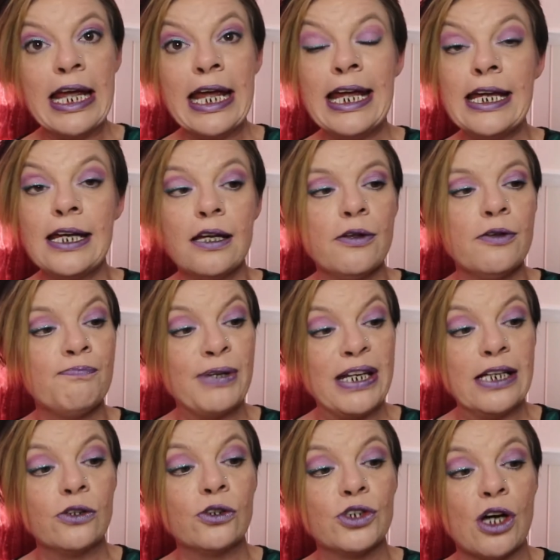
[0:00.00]
It
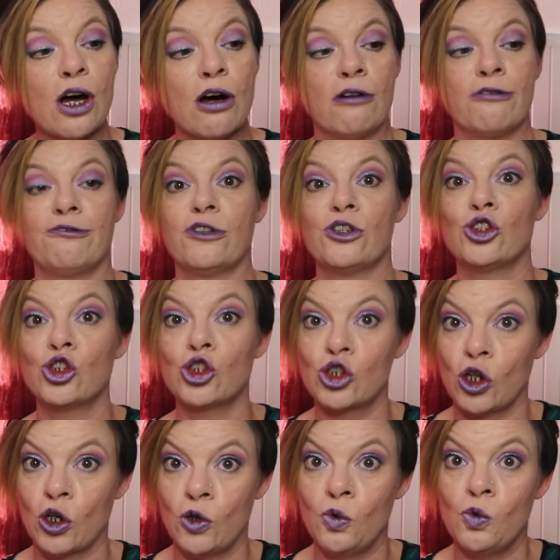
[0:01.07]
peeled off
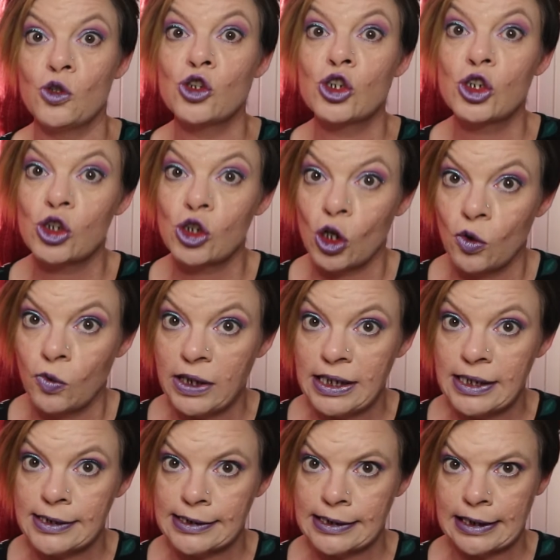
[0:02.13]
so, so
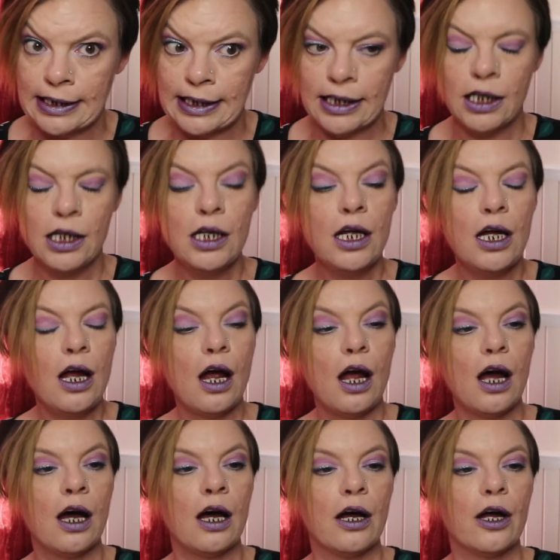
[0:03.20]
easily.
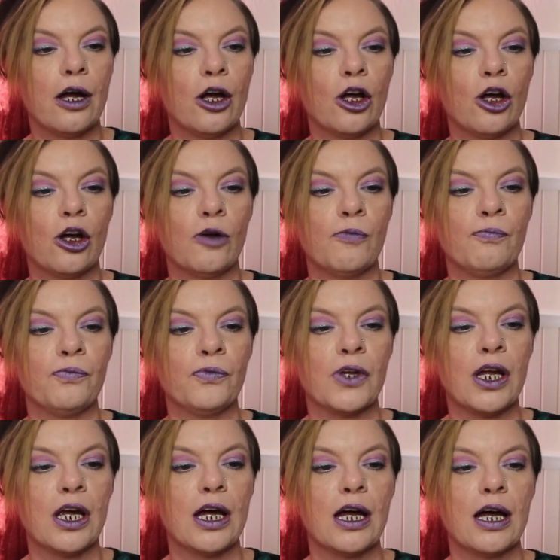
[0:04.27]

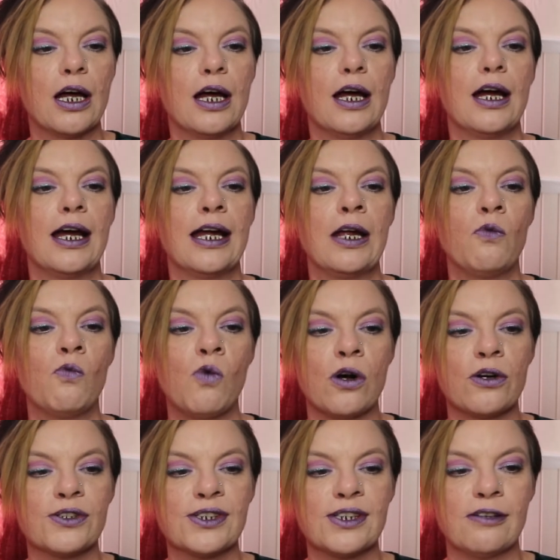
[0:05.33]
It
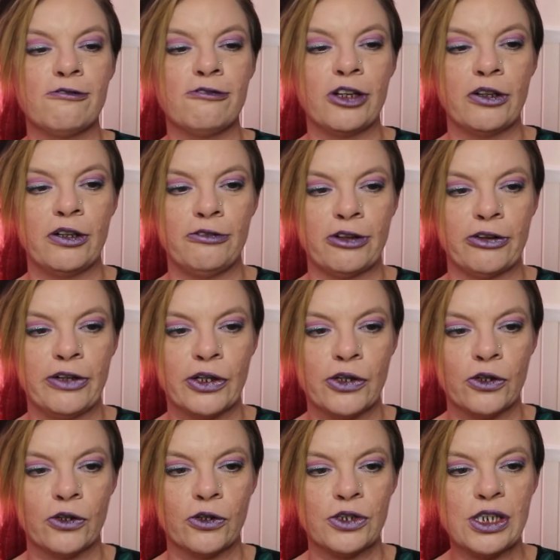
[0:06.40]
was very, very
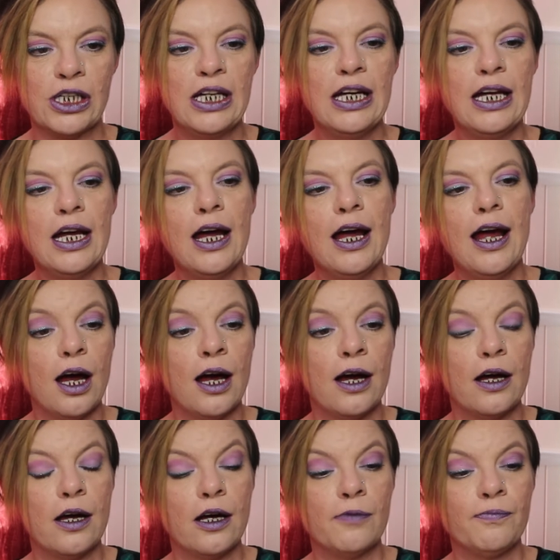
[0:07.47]
good.
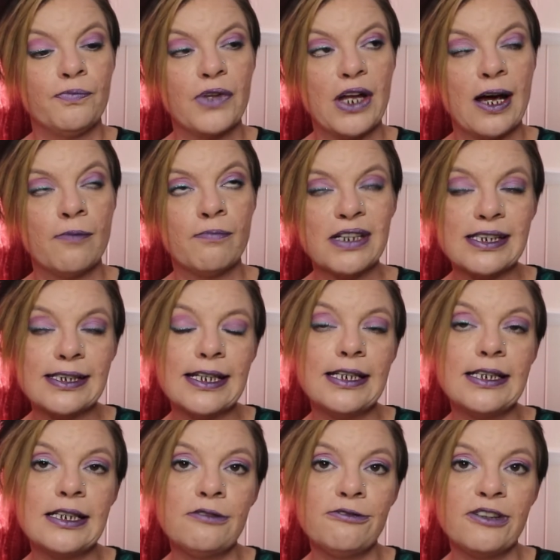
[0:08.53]
And my
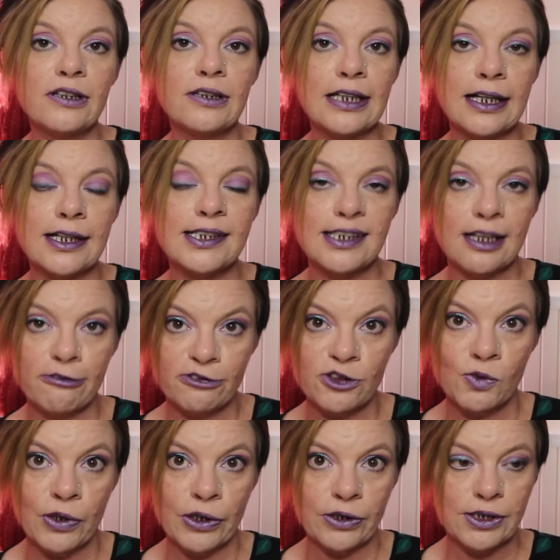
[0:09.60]
skin did feel nice
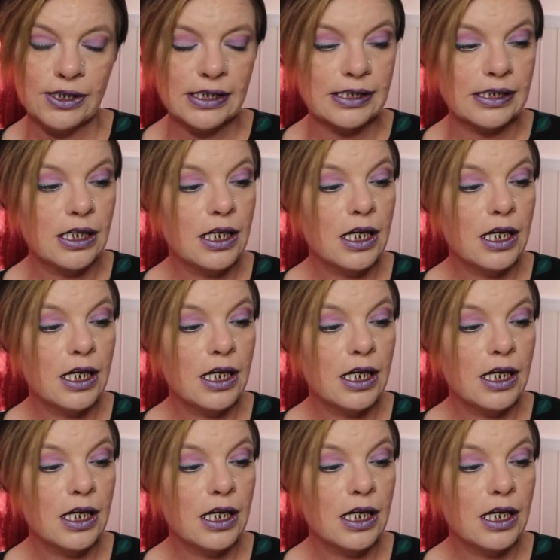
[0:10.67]
afterwards.